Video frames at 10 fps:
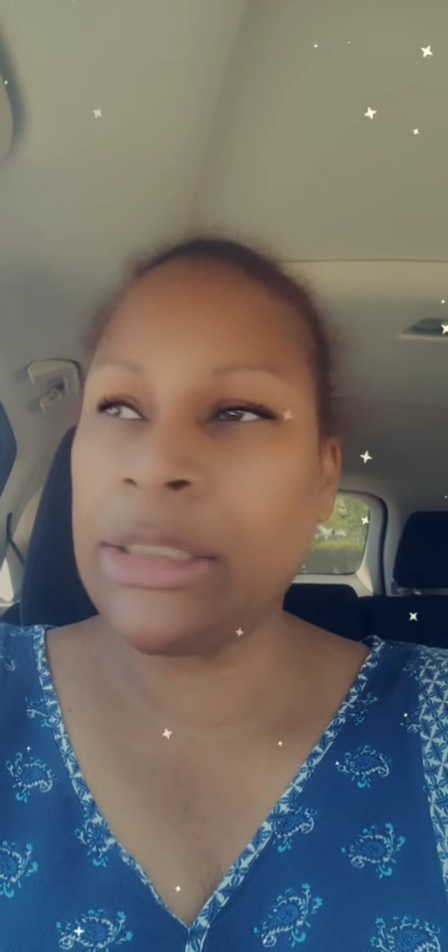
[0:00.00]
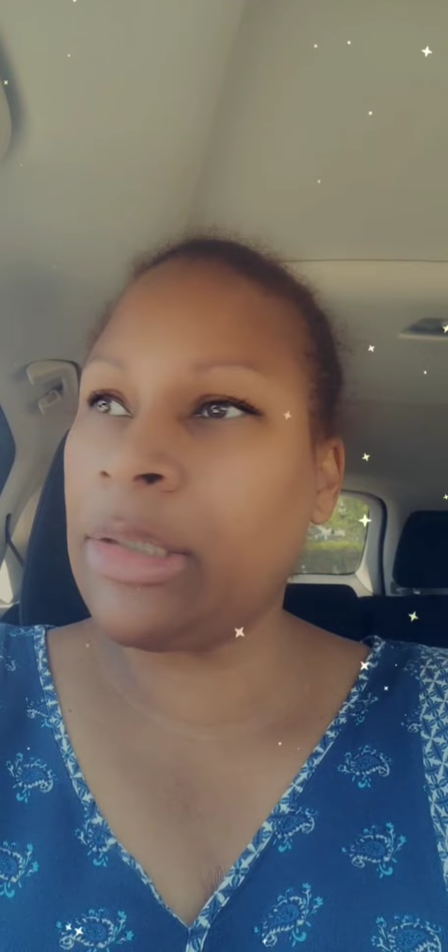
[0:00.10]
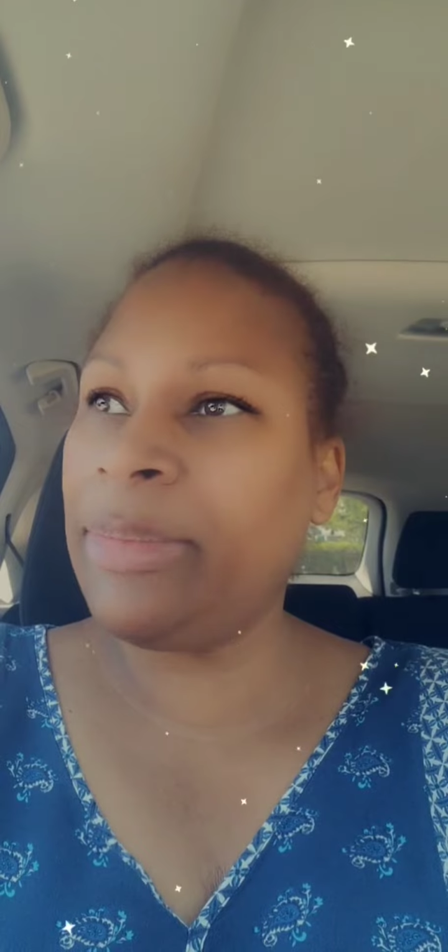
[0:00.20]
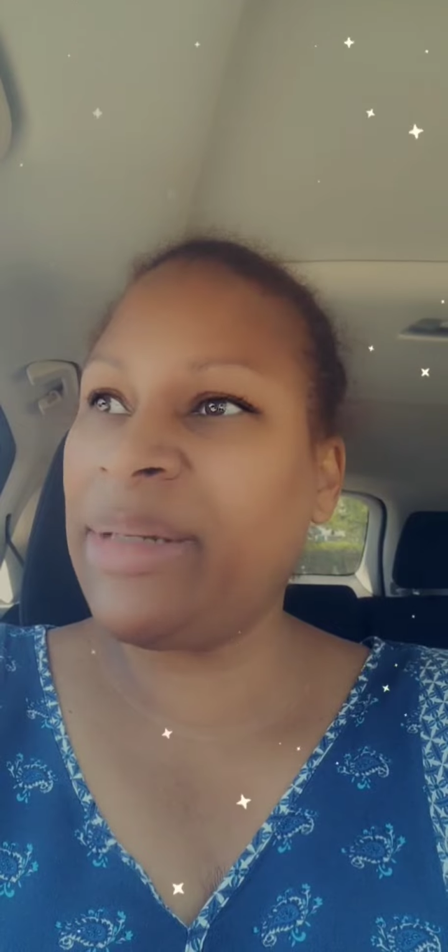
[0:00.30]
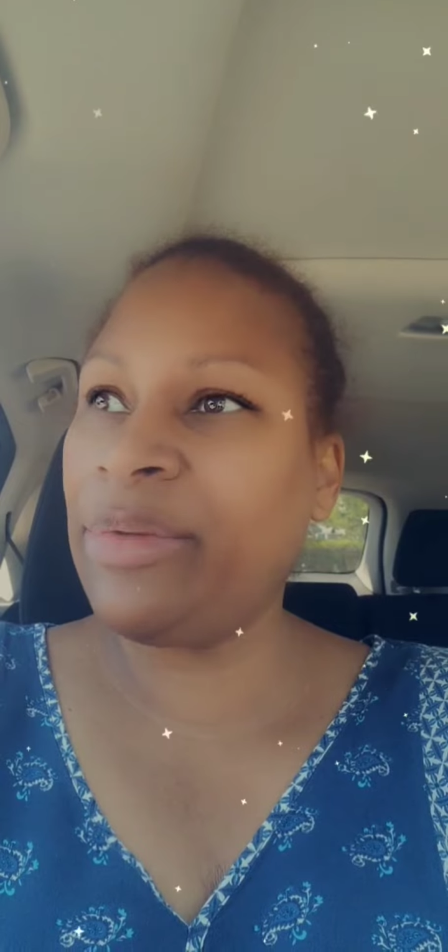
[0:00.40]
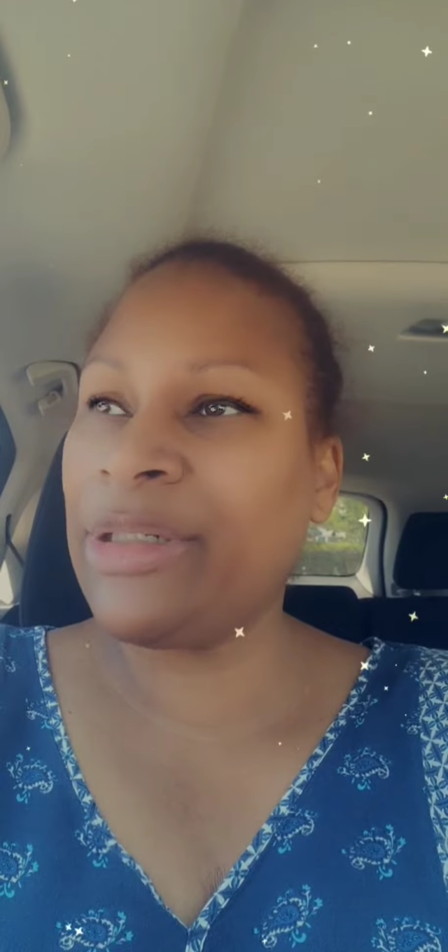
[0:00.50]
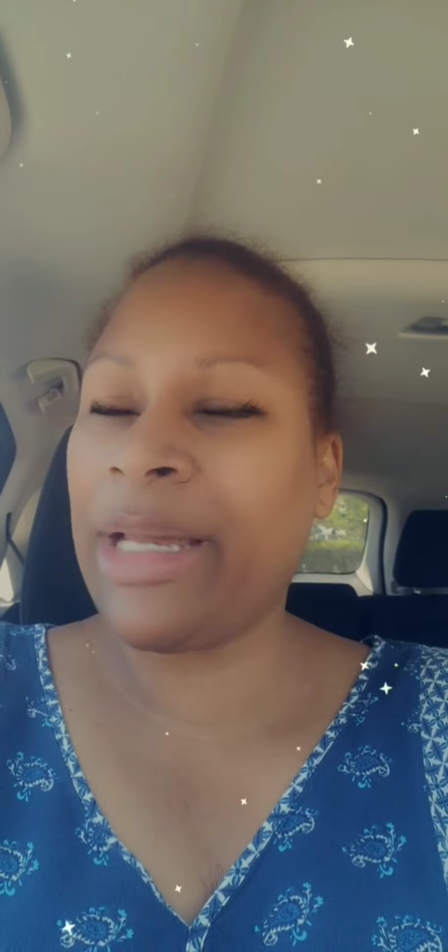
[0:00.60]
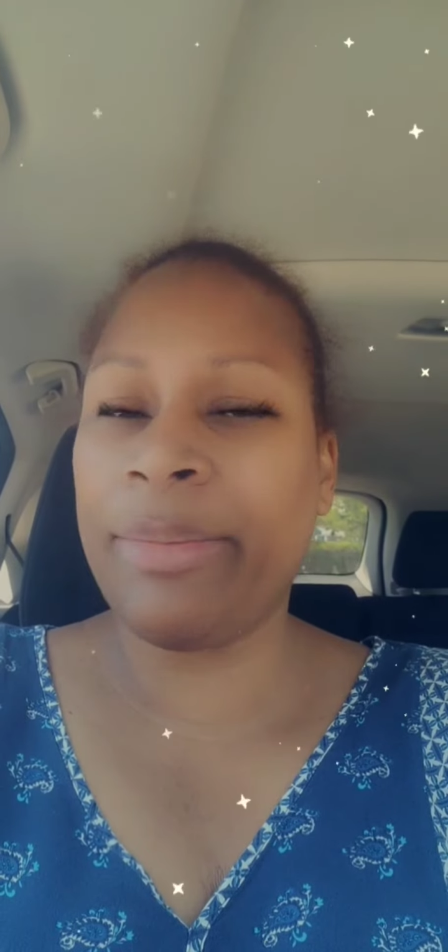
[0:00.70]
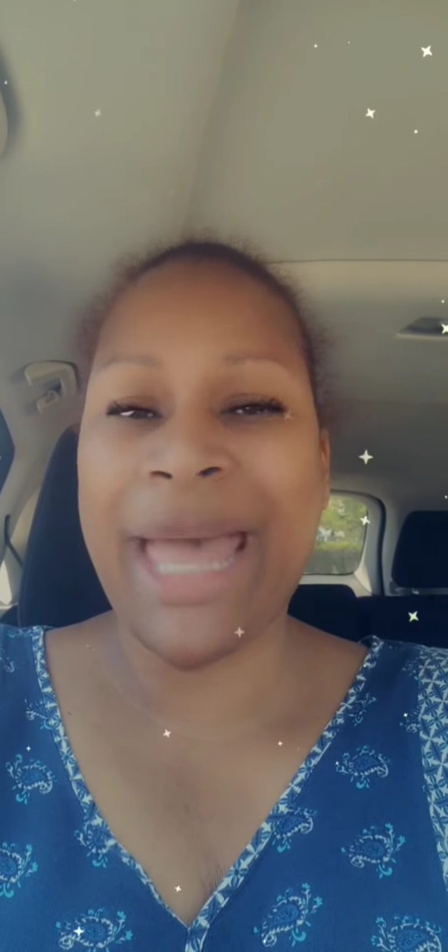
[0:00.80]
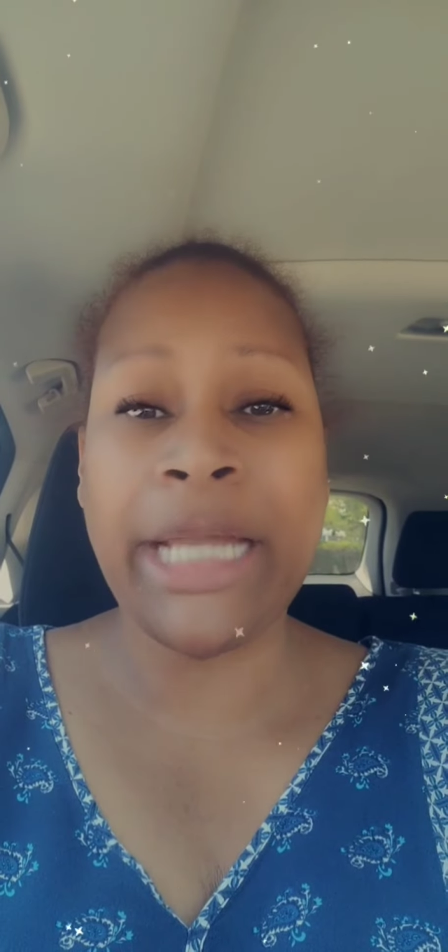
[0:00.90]
So maybe we'll
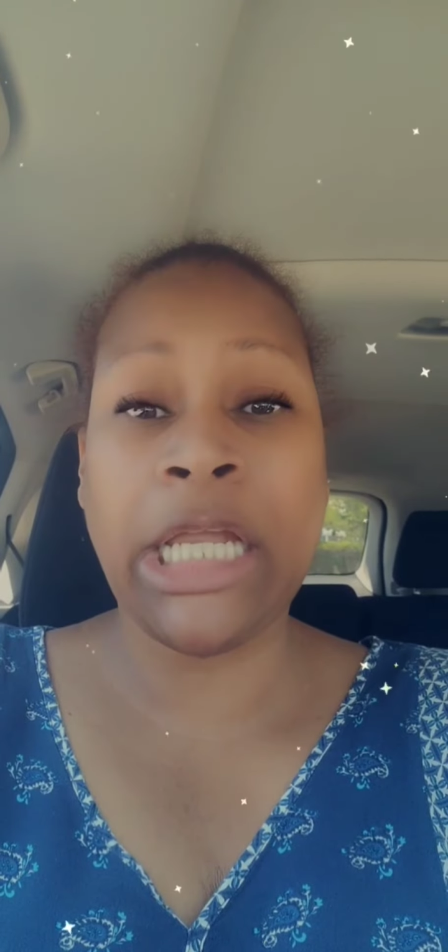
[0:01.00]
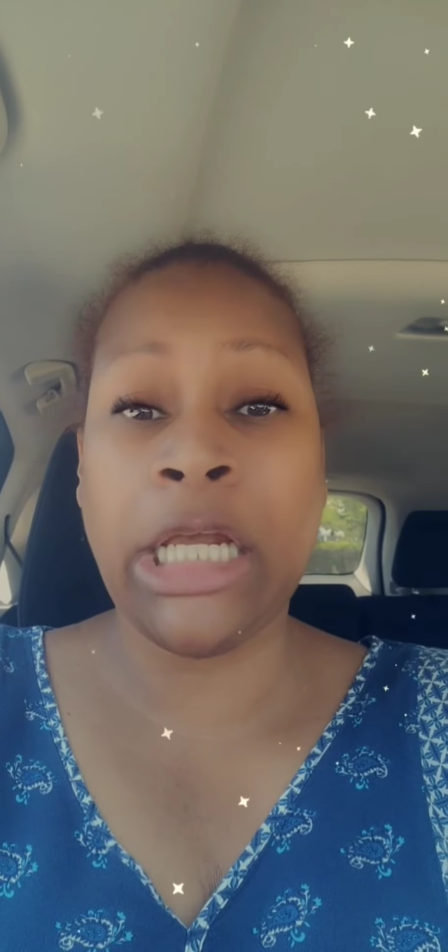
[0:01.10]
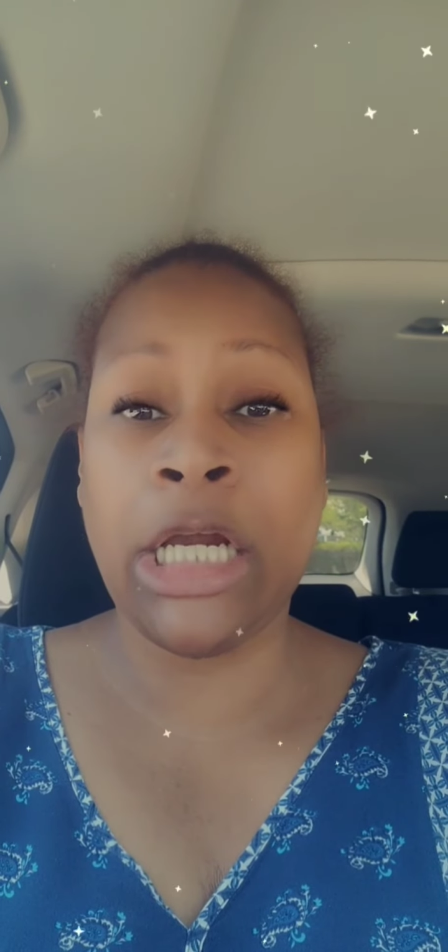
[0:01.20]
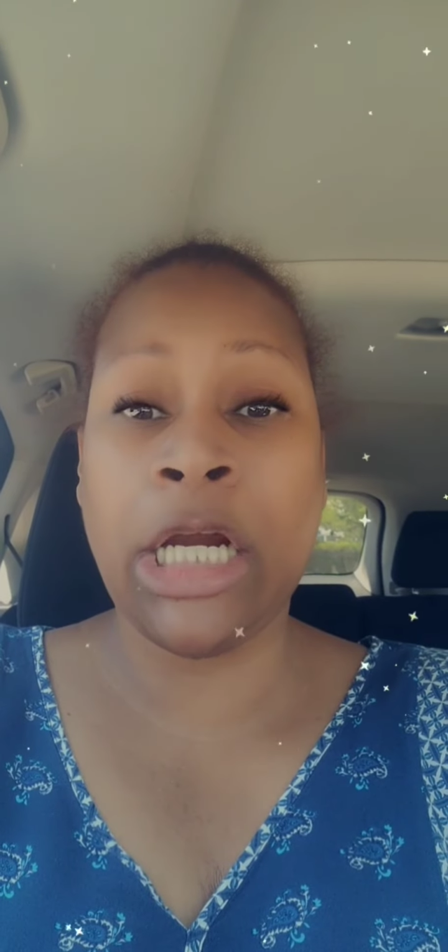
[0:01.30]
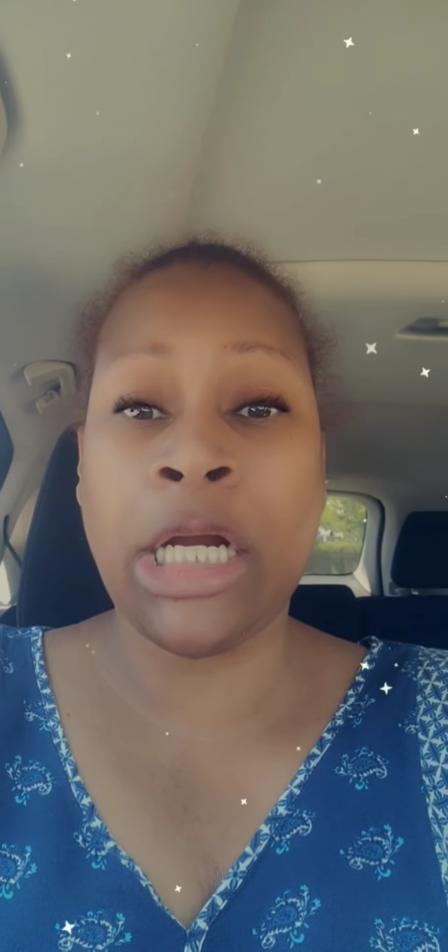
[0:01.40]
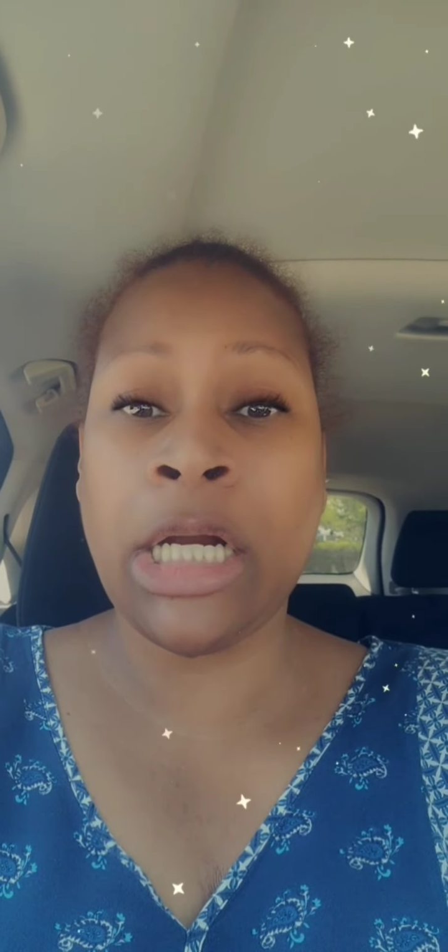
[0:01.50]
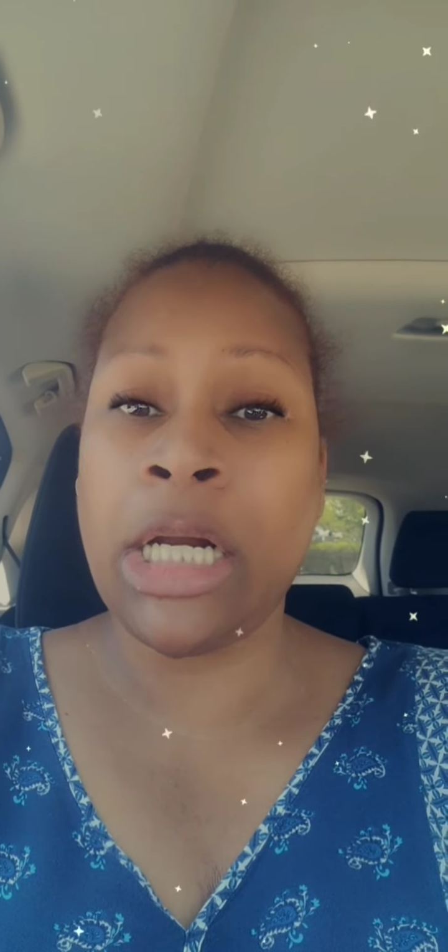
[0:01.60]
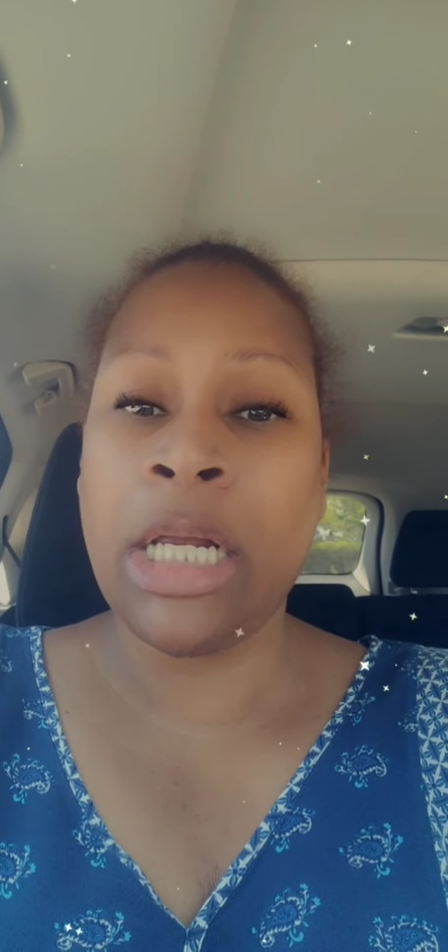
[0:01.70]
come back here